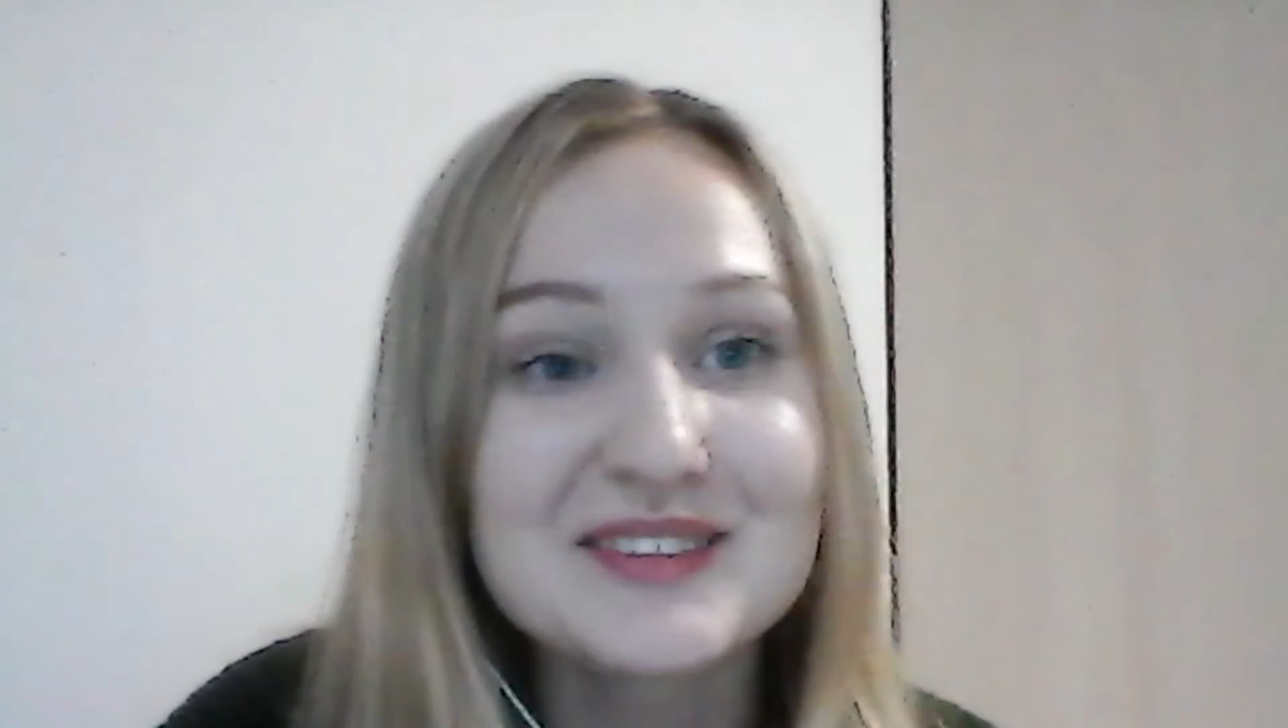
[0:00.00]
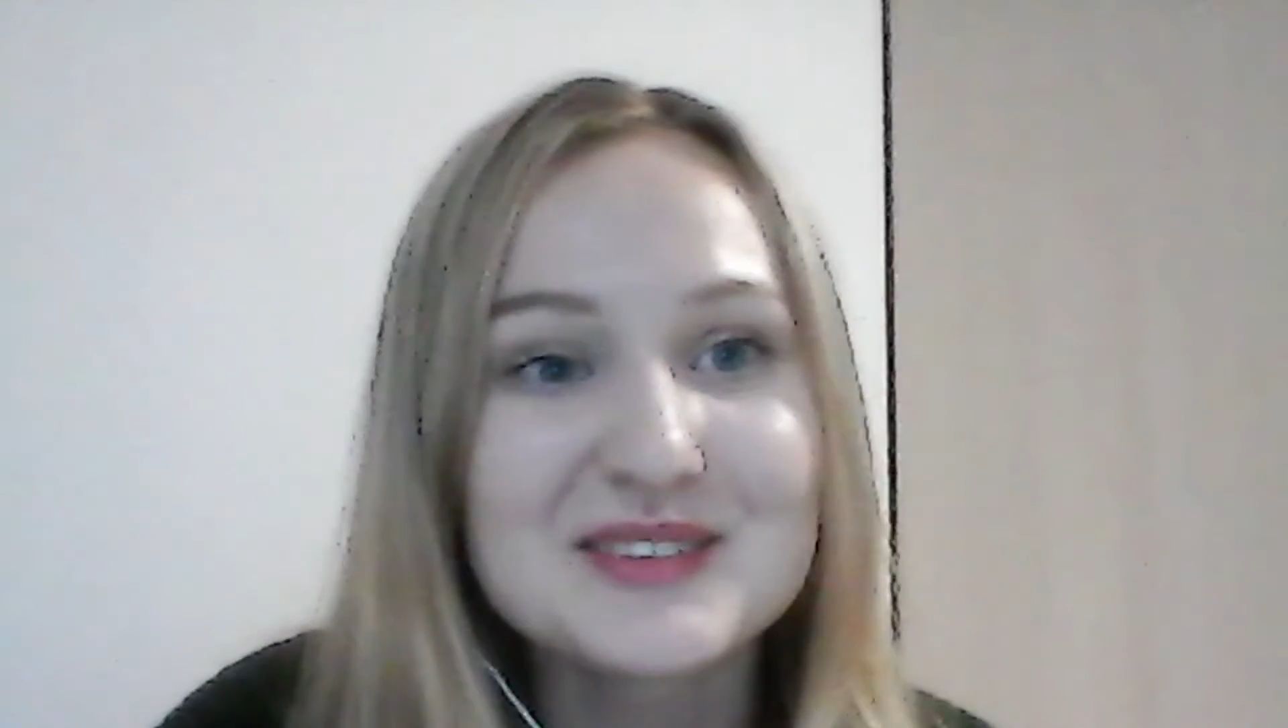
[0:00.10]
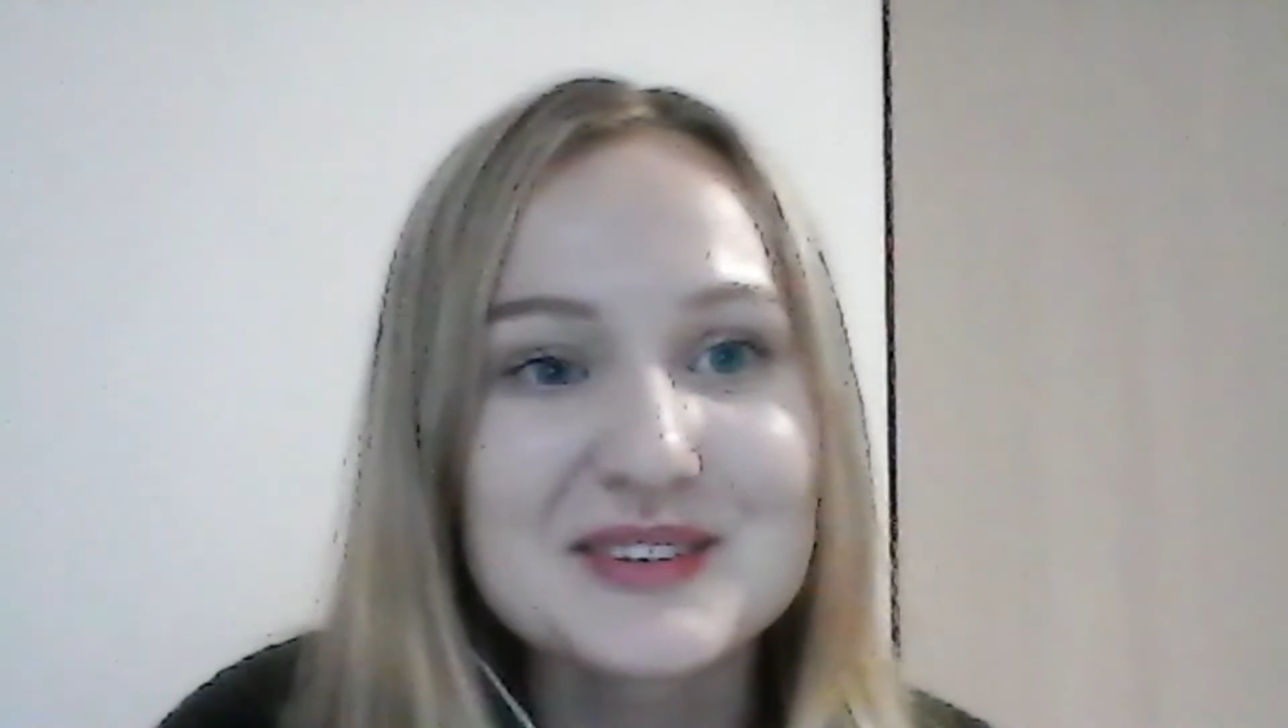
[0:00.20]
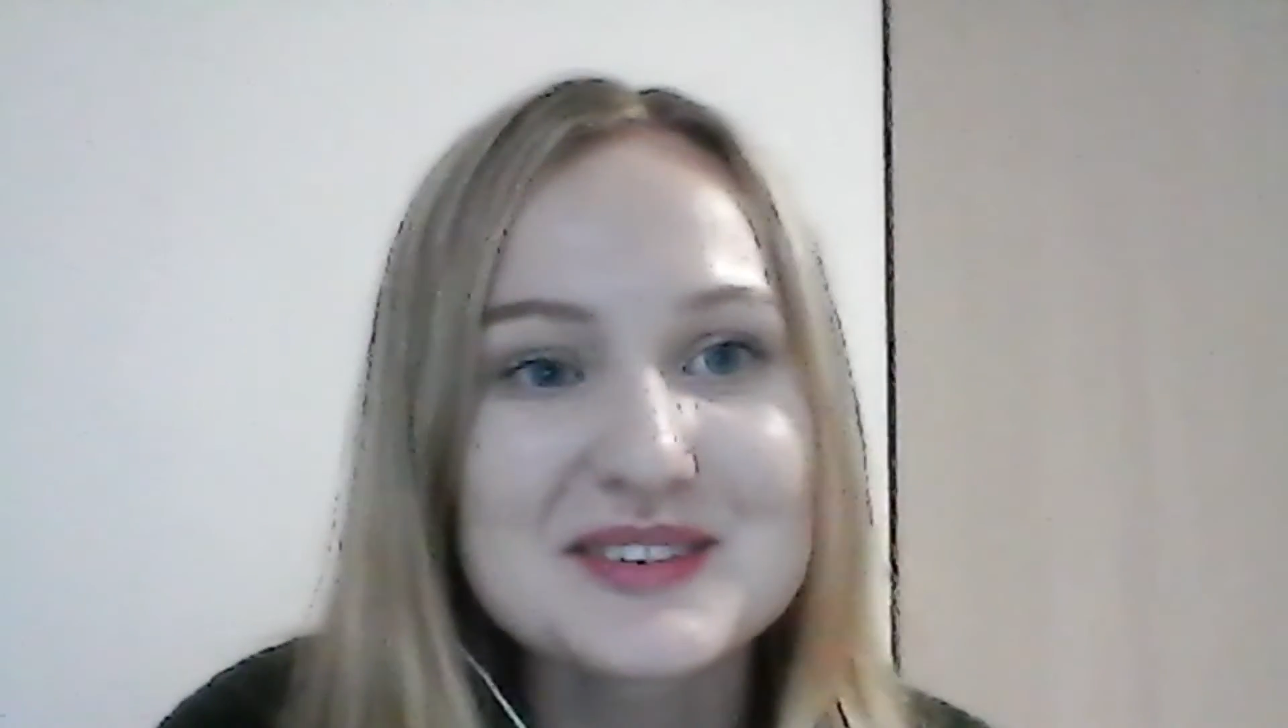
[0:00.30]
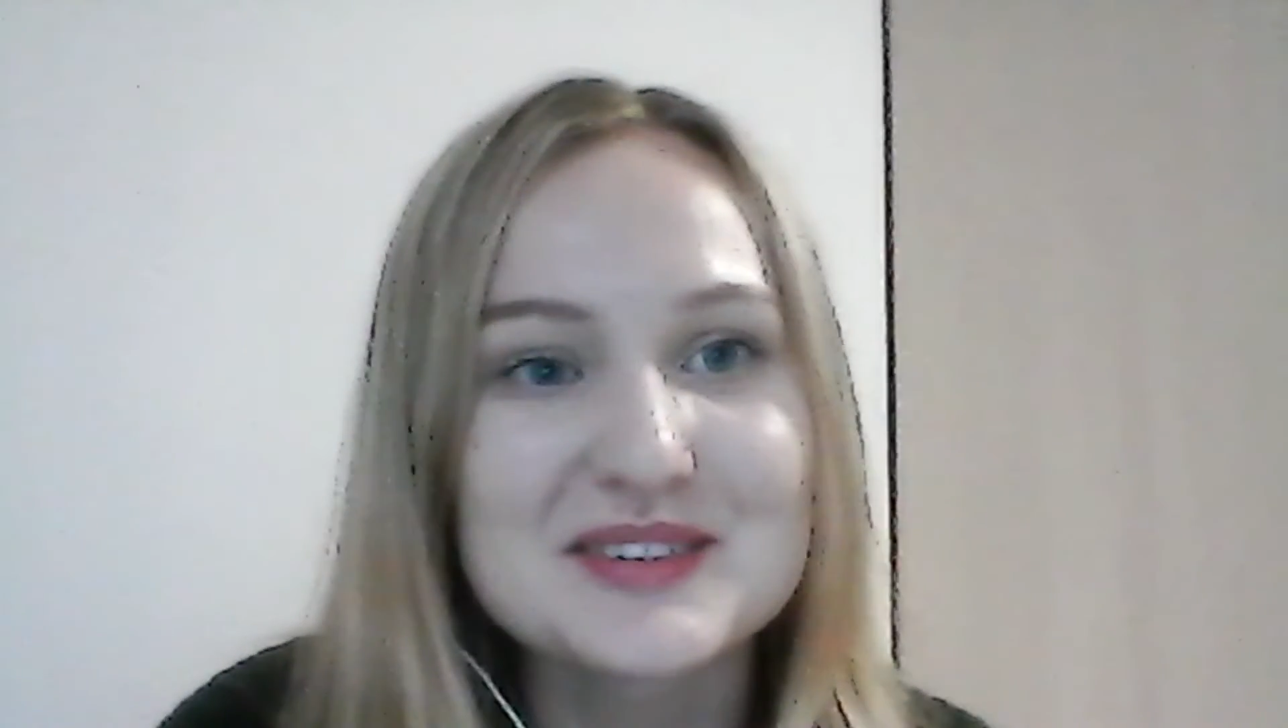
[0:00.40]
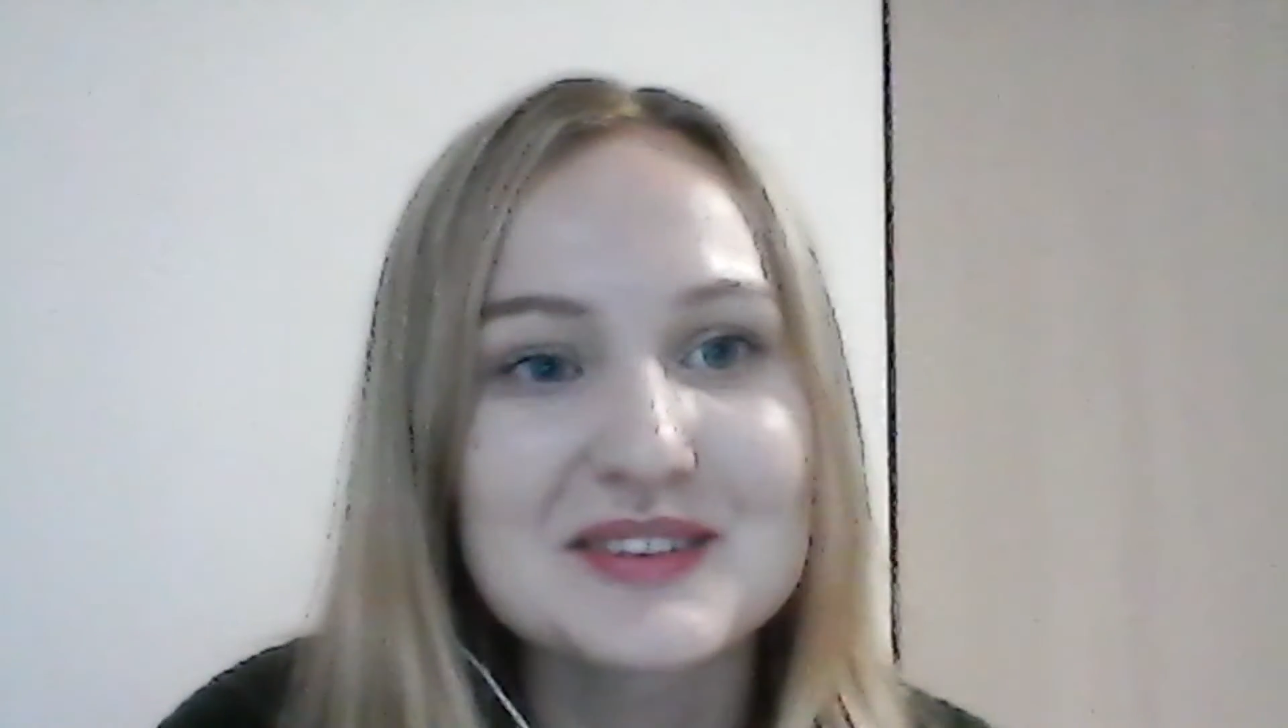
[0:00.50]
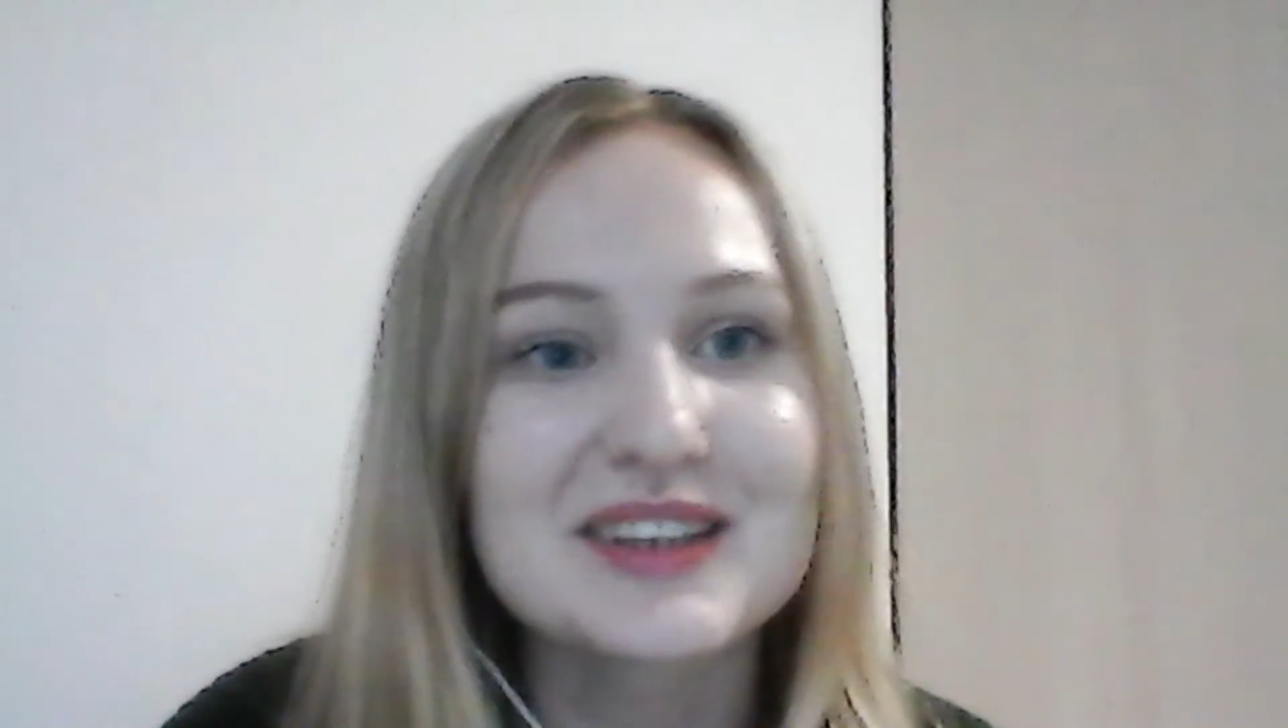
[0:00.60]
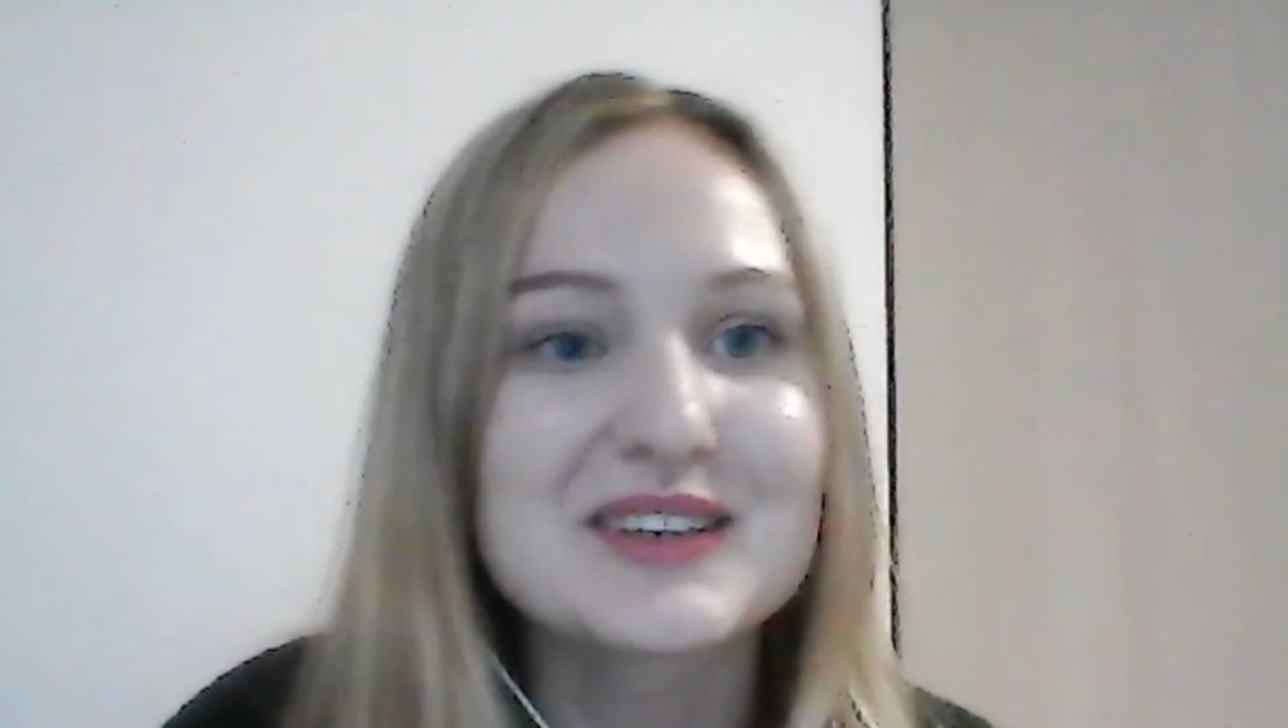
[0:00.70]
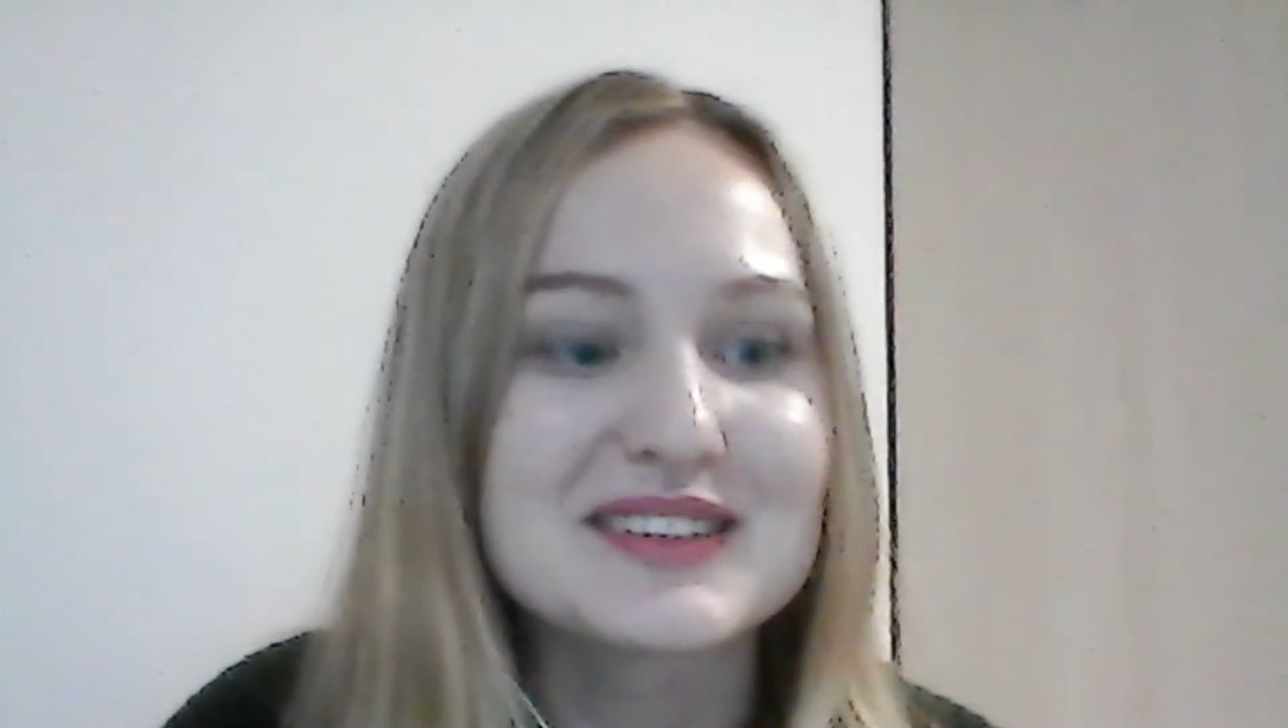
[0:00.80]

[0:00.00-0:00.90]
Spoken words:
have also a